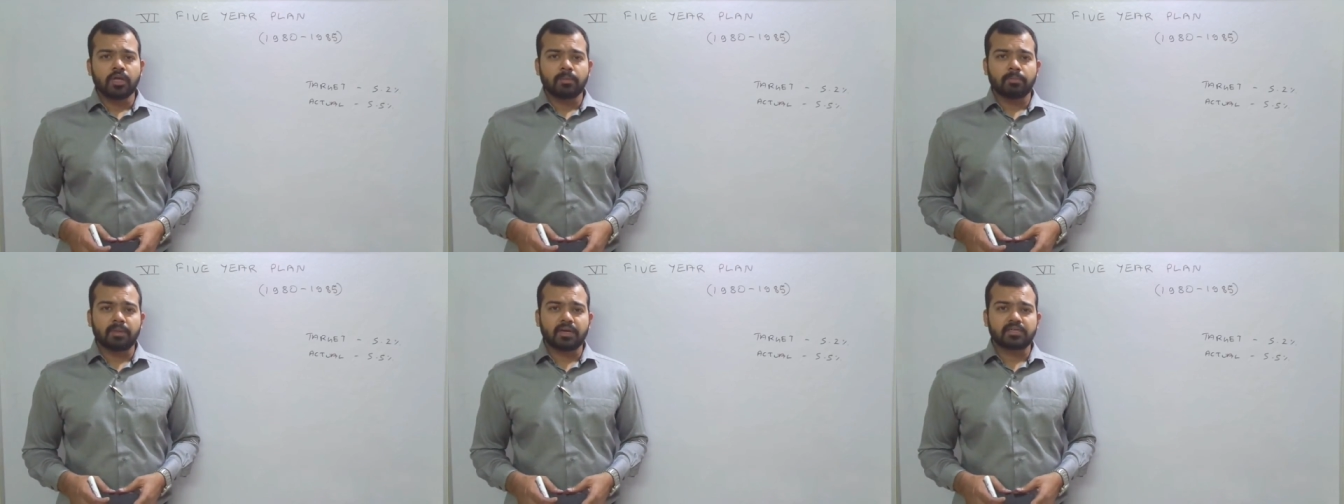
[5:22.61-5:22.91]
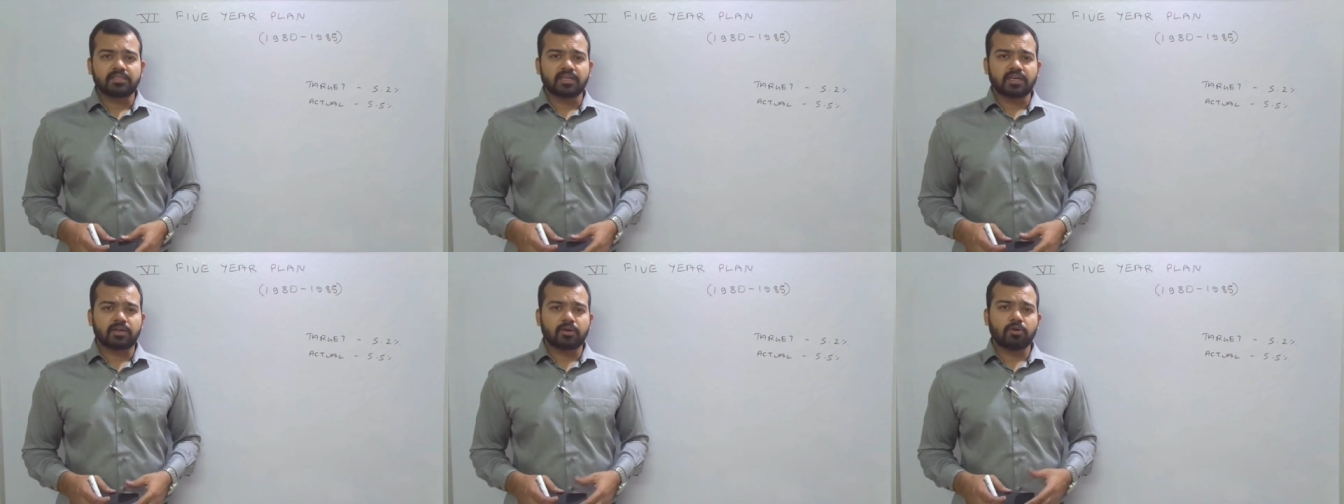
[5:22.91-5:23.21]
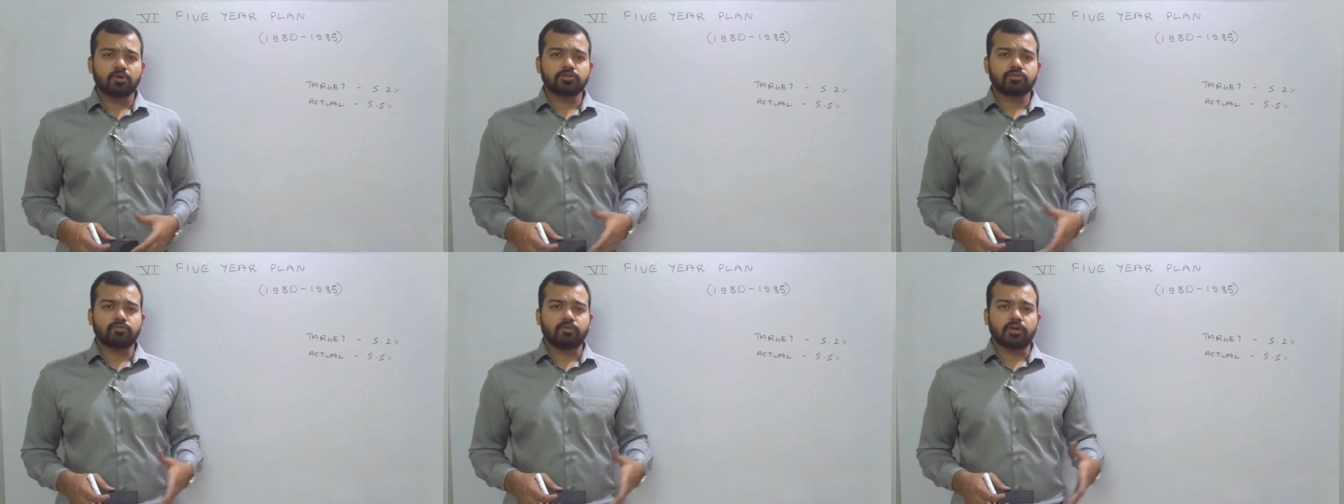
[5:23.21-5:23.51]
but the
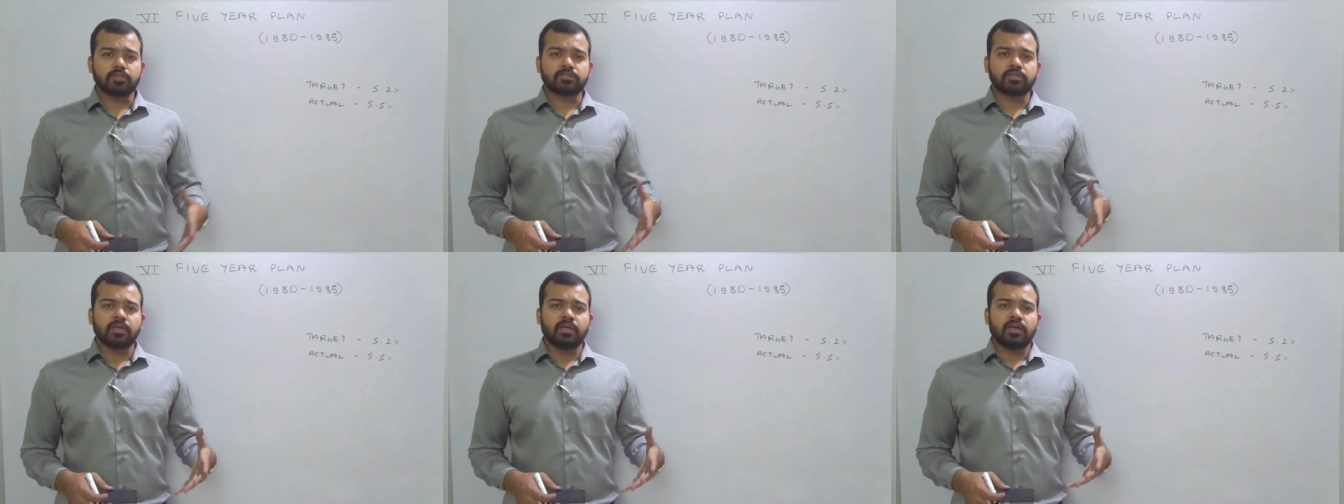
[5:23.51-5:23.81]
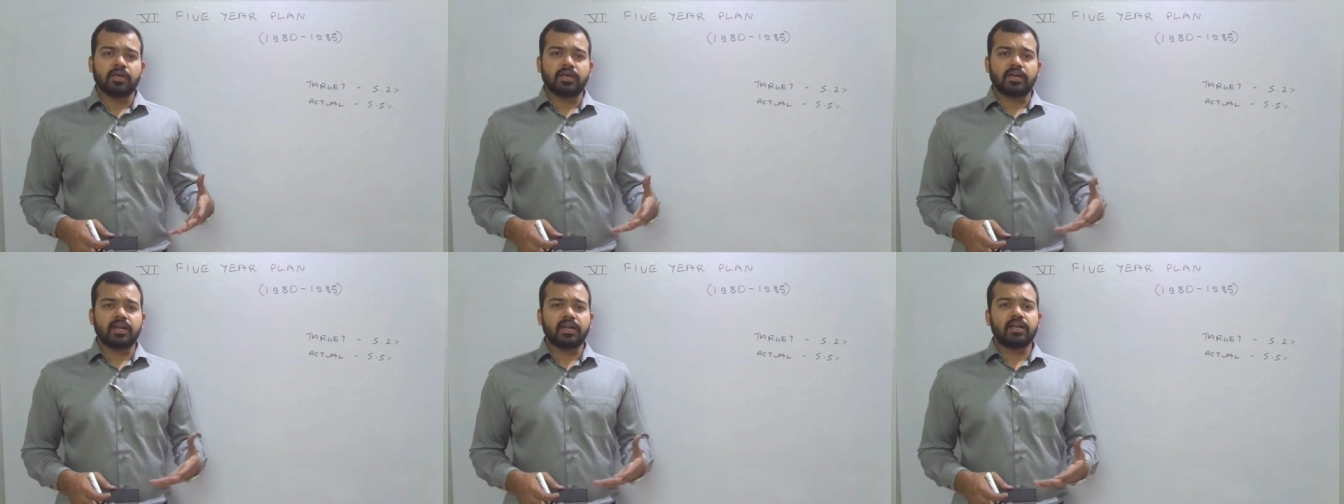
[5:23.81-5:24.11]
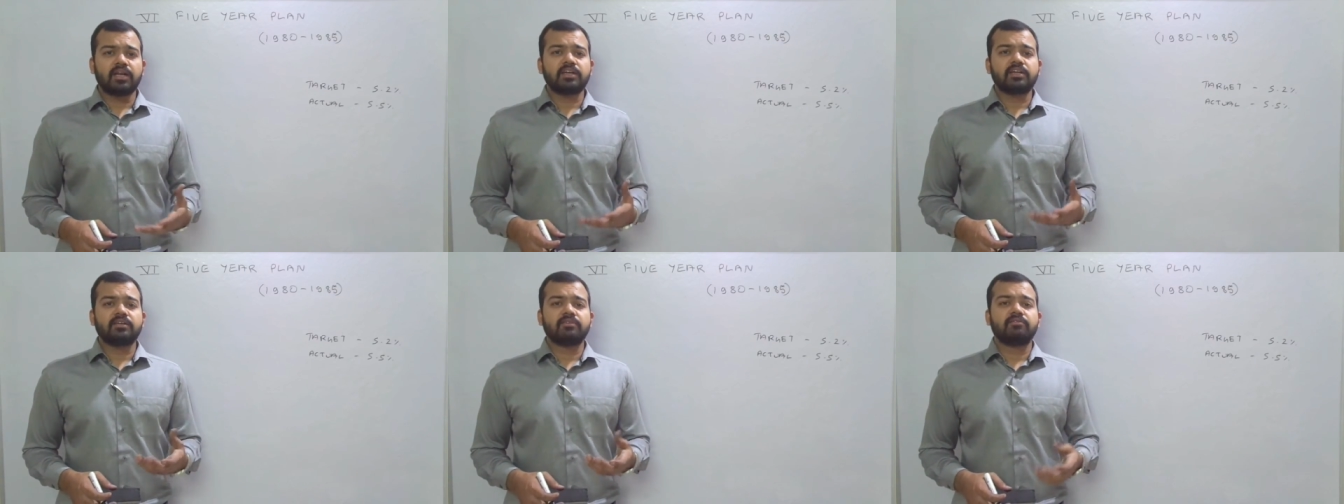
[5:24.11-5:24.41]
growth was
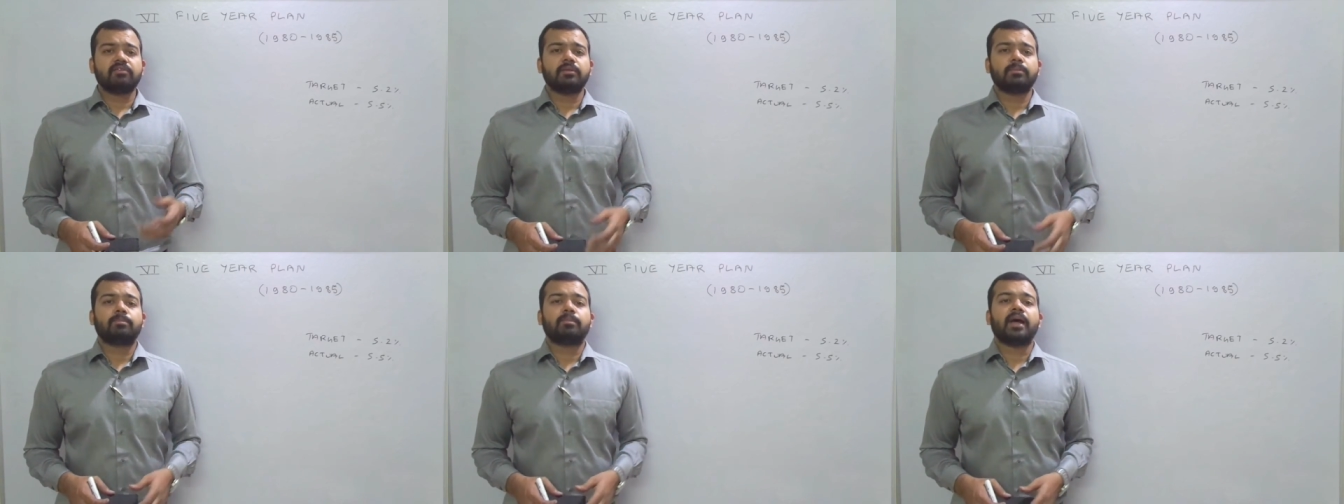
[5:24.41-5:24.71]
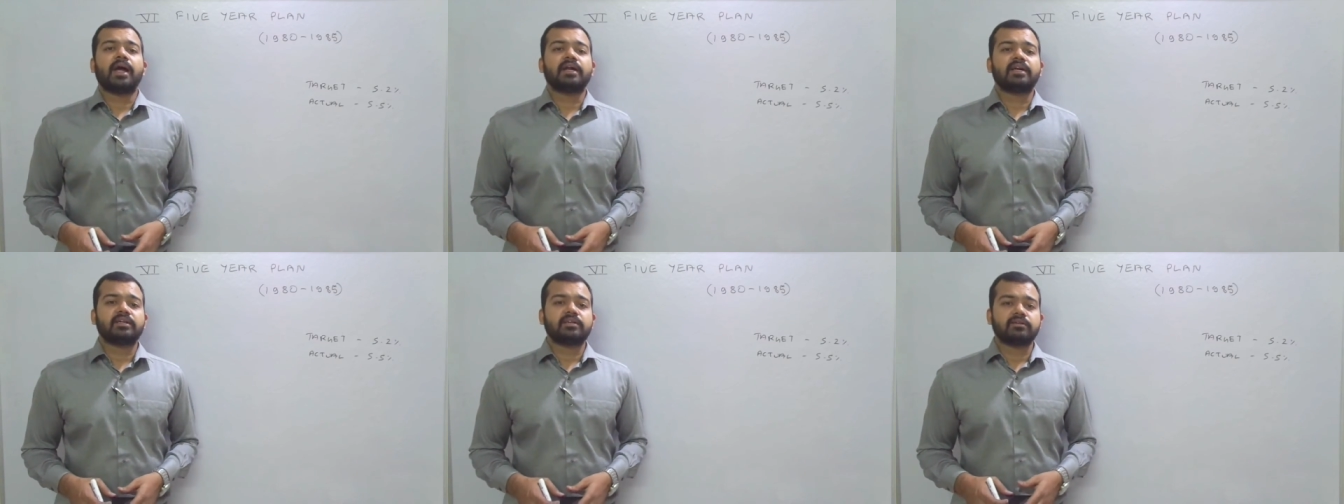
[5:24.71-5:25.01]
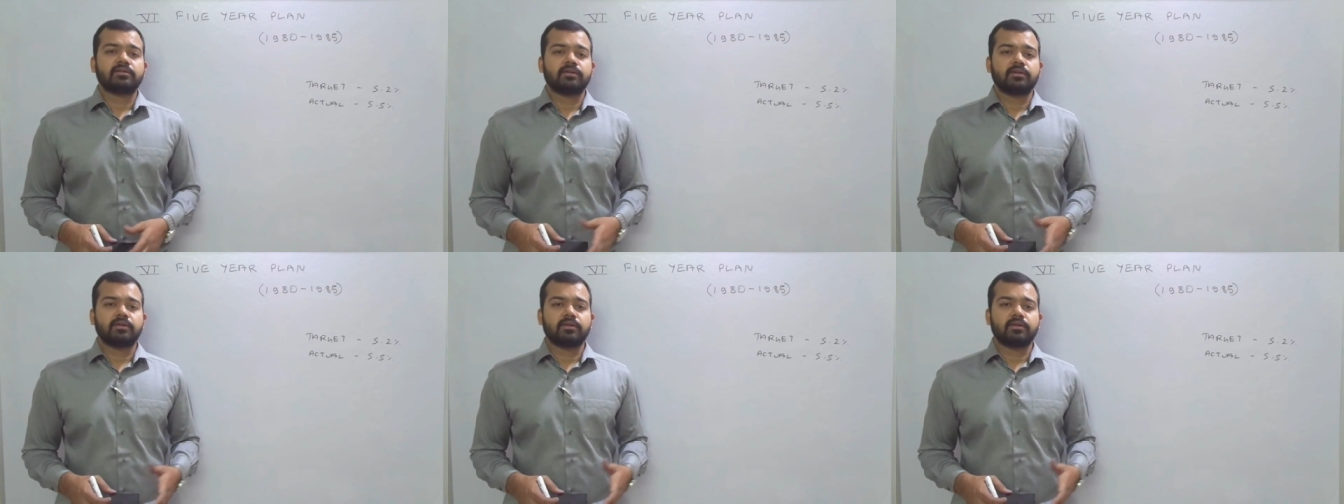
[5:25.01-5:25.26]
relatively better